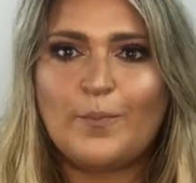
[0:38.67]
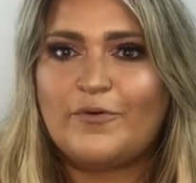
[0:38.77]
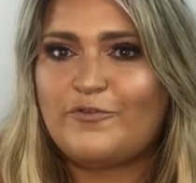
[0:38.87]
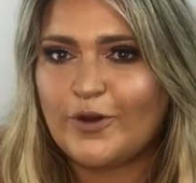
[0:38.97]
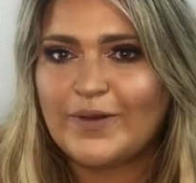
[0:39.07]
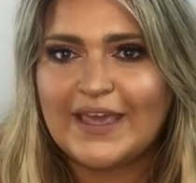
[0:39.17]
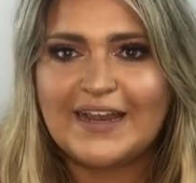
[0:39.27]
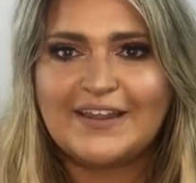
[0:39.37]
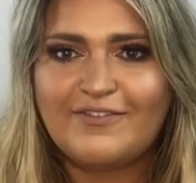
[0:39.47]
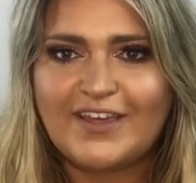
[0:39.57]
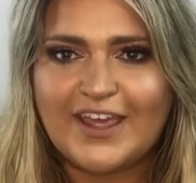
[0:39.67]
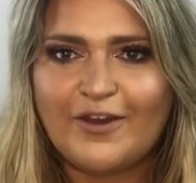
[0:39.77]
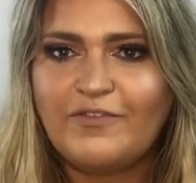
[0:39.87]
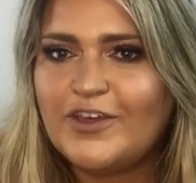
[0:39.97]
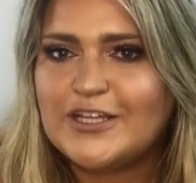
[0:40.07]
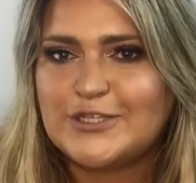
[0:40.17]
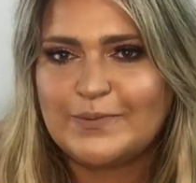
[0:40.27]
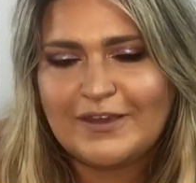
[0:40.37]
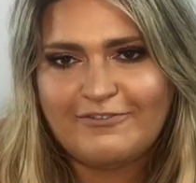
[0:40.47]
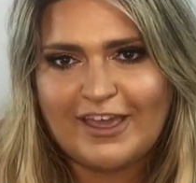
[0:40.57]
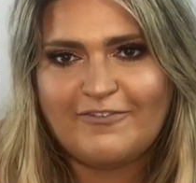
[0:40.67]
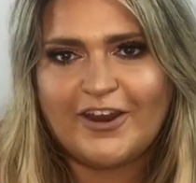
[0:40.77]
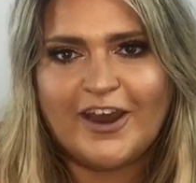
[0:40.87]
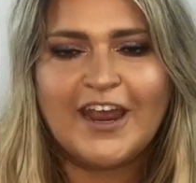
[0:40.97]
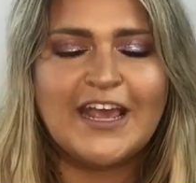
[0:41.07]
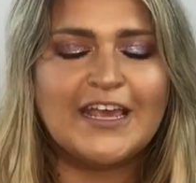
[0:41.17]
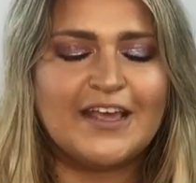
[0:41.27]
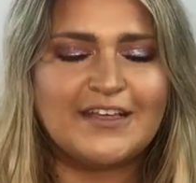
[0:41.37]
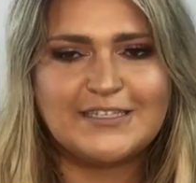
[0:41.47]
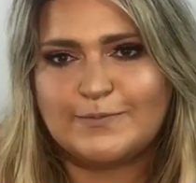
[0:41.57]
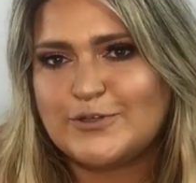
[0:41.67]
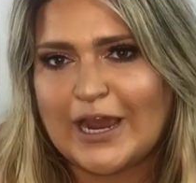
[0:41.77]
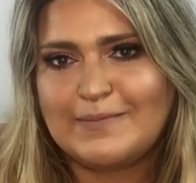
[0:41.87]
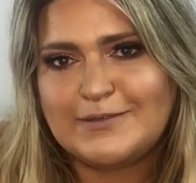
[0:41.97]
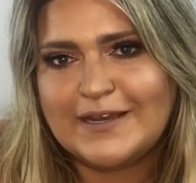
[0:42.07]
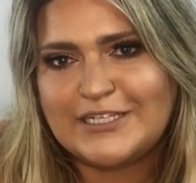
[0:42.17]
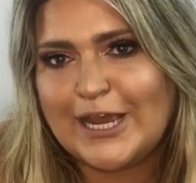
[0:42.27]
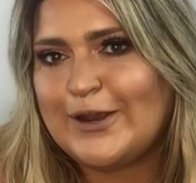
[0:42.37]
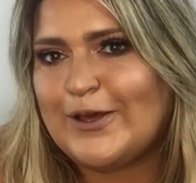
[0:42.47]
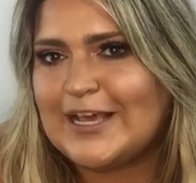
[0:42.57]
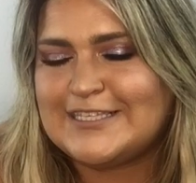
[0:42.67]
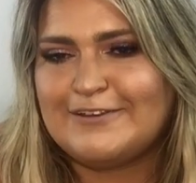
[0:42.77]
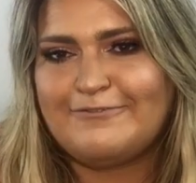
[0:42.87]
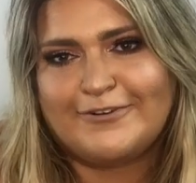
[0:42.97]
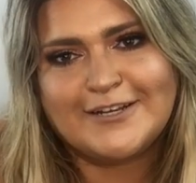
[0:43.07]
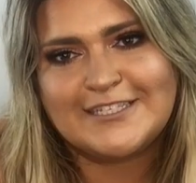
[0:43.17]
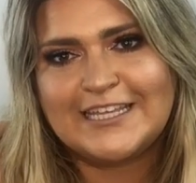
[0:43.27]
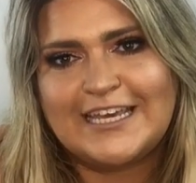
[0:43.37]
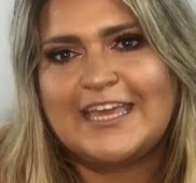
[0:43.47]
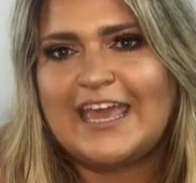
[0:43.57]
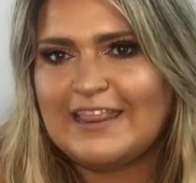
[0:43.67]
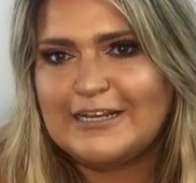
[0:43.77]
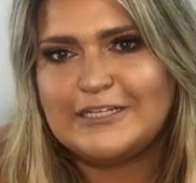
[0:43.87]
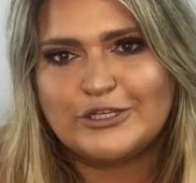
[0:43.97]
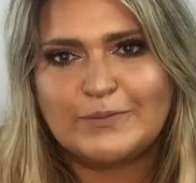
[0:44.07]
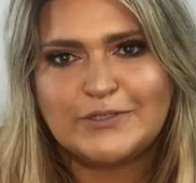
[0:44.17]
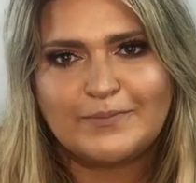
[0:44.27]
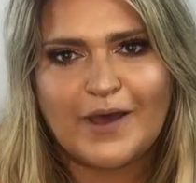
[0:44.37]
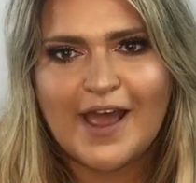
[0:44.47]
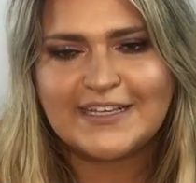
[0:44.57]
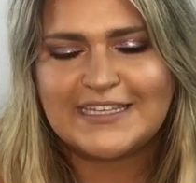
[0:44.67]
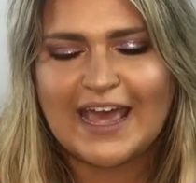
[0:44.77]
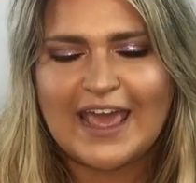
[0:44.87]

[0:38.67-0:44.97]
before we get into the video, if you could do me a favor, subscribe to my channel. It's the first link in the description box.